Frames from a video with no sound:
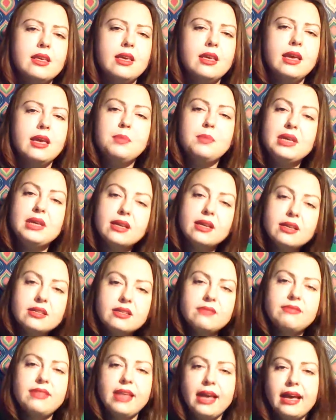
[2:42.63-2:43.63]
And because
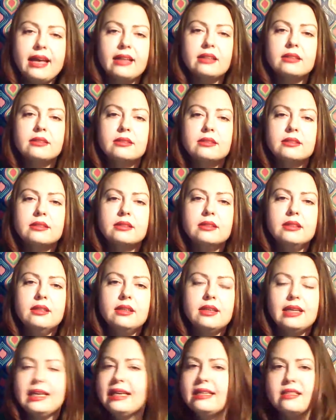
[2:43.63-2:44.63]
of that,
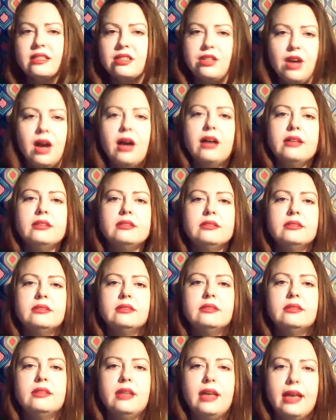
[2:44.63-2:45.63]
it's not
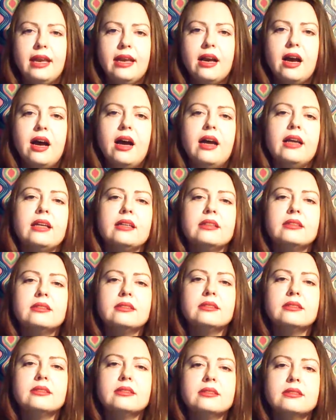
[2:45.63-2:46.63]
AI.
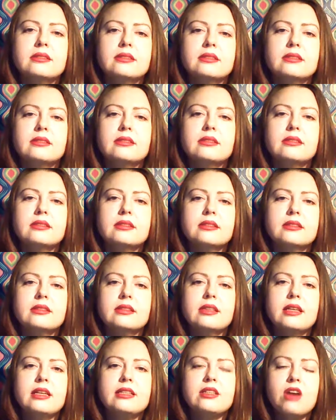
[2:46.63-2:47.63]

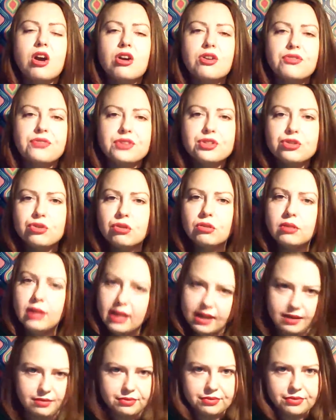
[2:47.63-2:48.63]
It's artificial
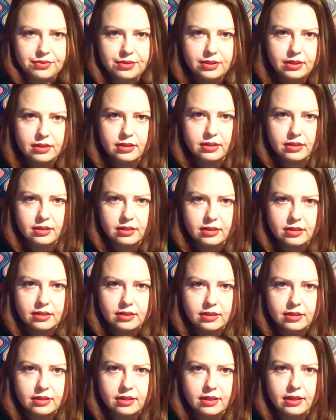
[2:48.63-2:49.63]
life,
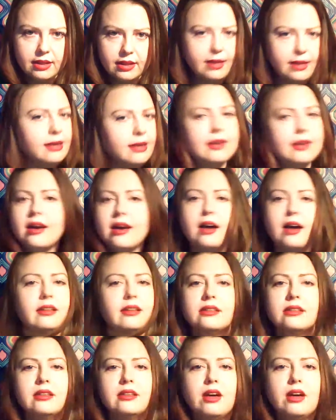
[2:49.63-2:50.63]
not
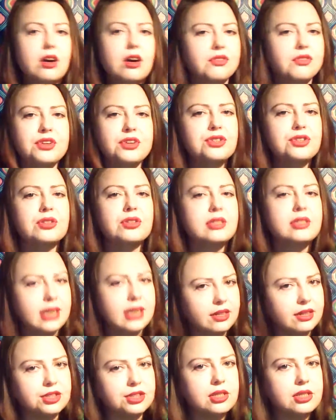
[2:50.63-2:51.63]
artificial
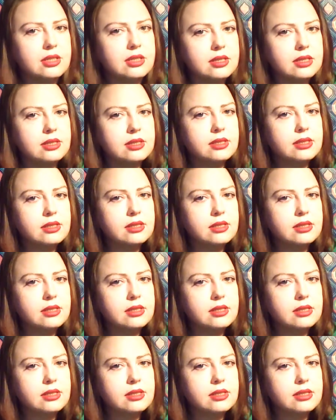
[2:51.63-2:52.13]
intelligence.